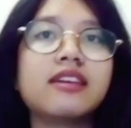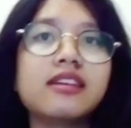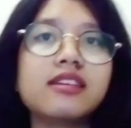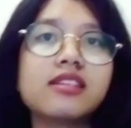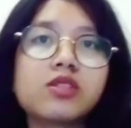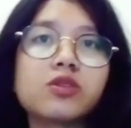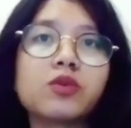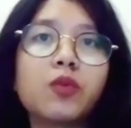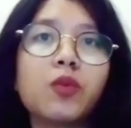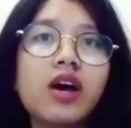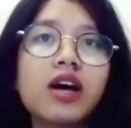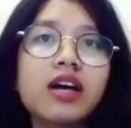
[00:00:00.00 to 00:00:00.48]

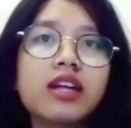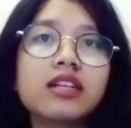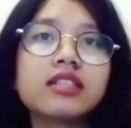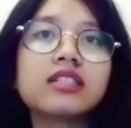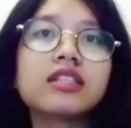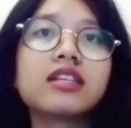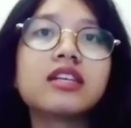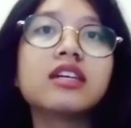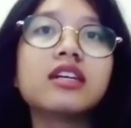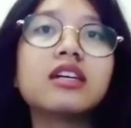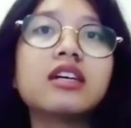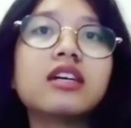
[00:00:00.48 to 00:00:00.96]
is
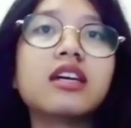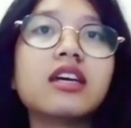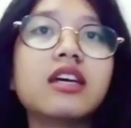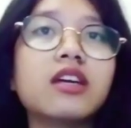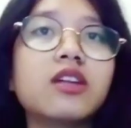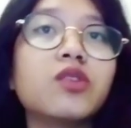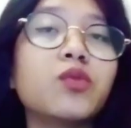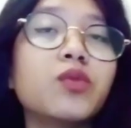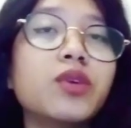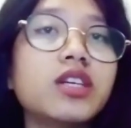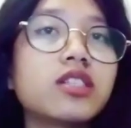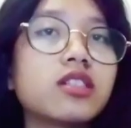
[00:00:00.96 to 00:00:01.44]
one
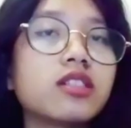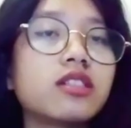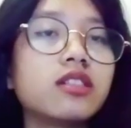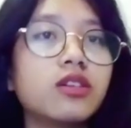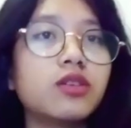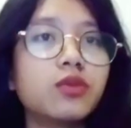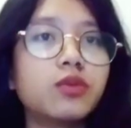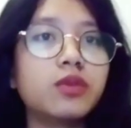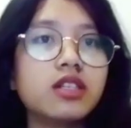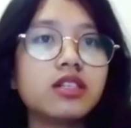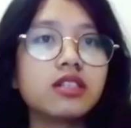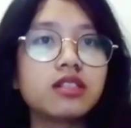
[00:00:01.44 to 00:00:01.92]
in which
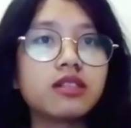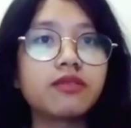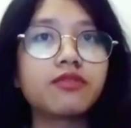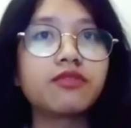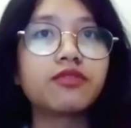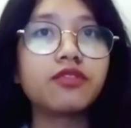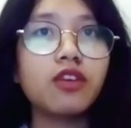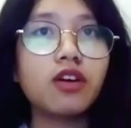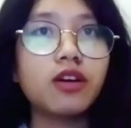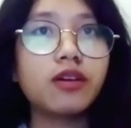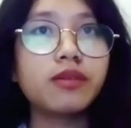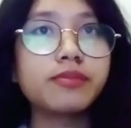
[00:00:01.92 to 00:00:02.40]
the word
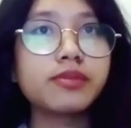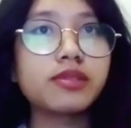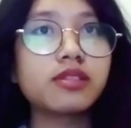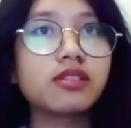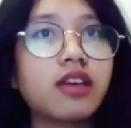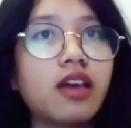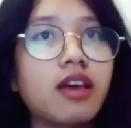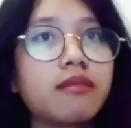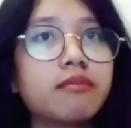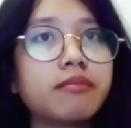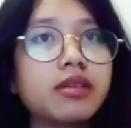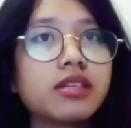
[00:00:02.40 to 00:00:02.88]

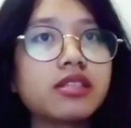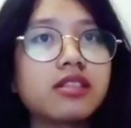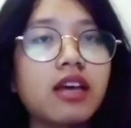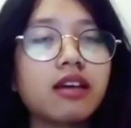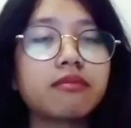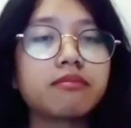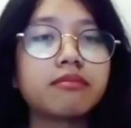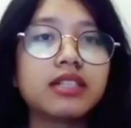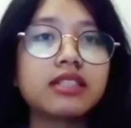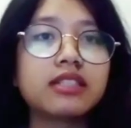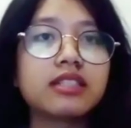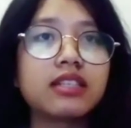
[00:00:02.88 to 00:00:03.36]
forms can be
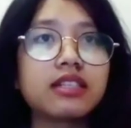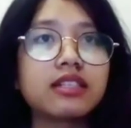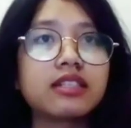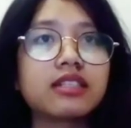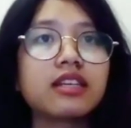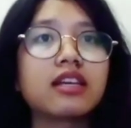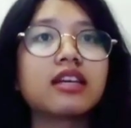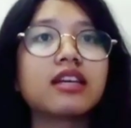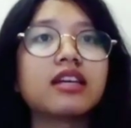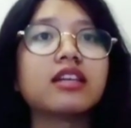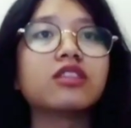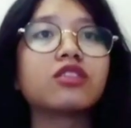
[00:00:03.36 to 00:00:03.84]
segmented
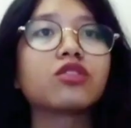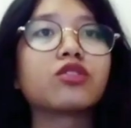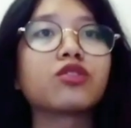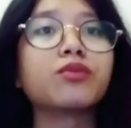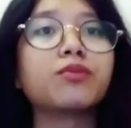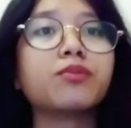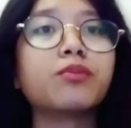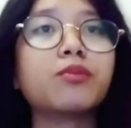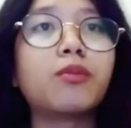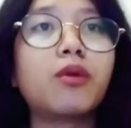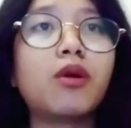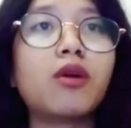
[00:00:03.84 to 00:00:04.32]
into
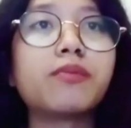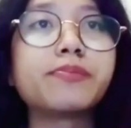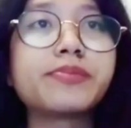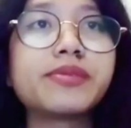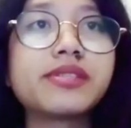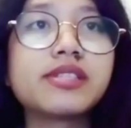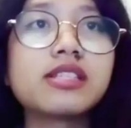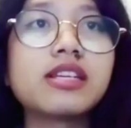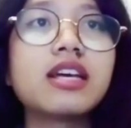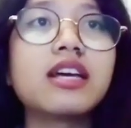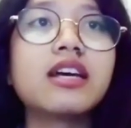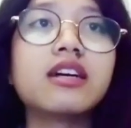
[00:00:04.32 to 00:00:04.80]

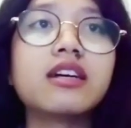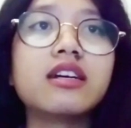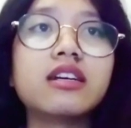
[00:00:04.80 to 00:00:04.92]
morphs,